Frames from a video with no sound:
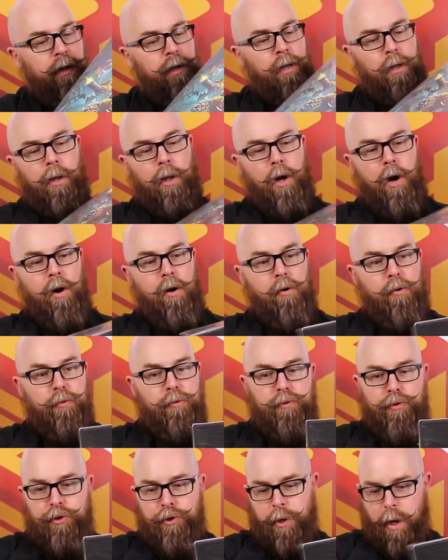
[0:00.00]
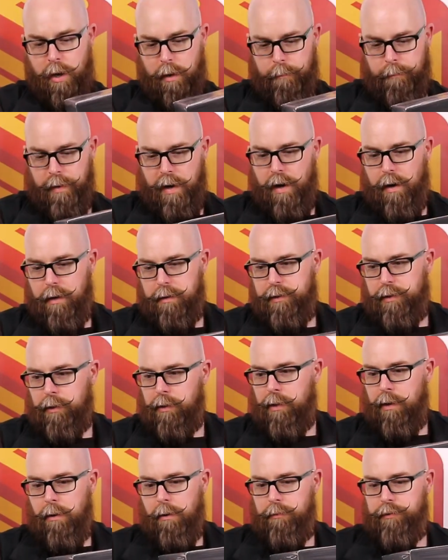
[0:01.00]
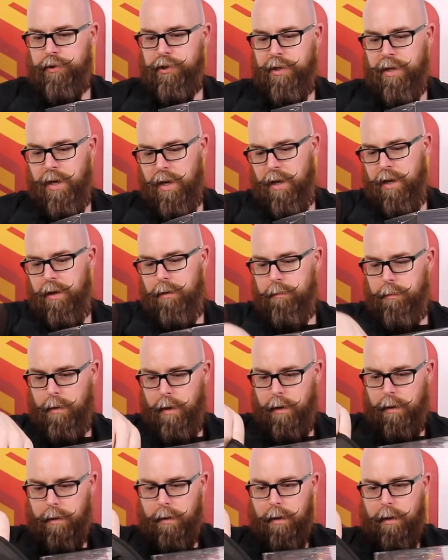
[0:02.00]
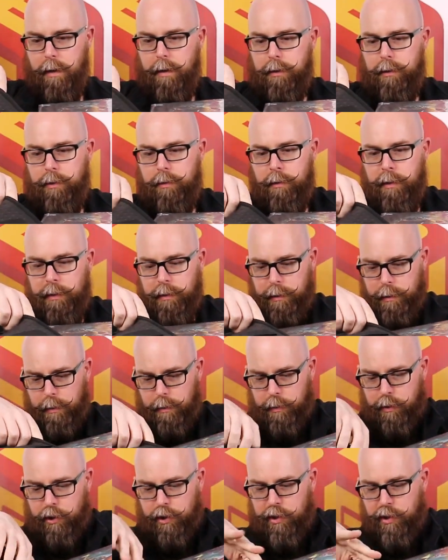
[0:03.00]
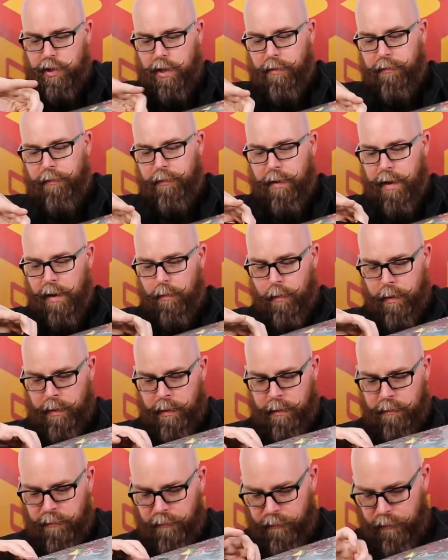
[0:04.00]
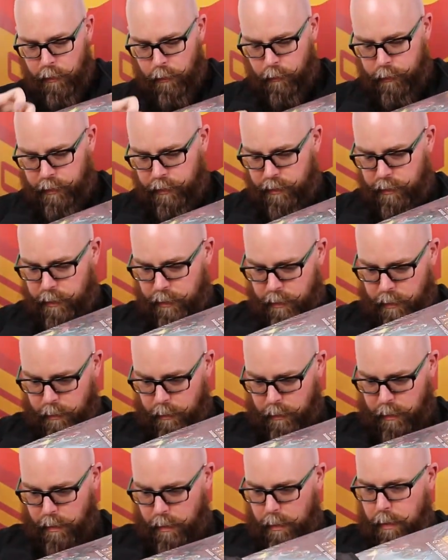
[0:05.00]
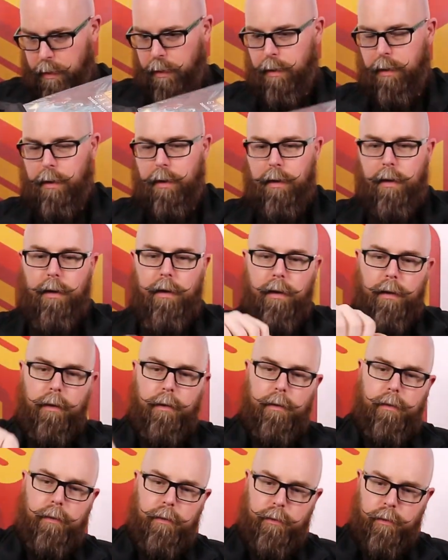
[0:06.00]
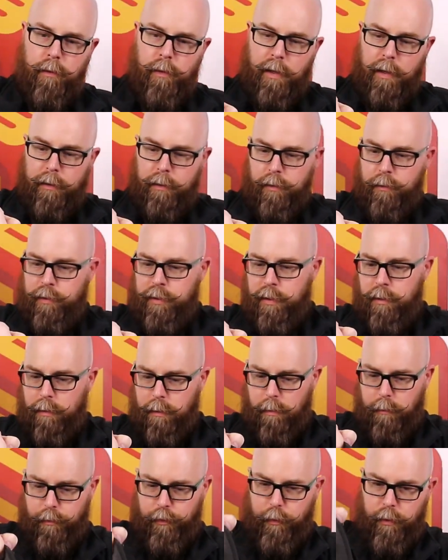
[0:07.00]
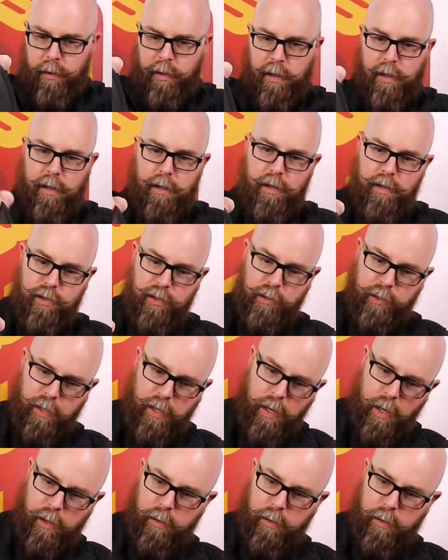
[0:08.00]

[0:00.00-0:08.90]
large box, a large game. So let's stuff that one in first. That goes in pretty easily.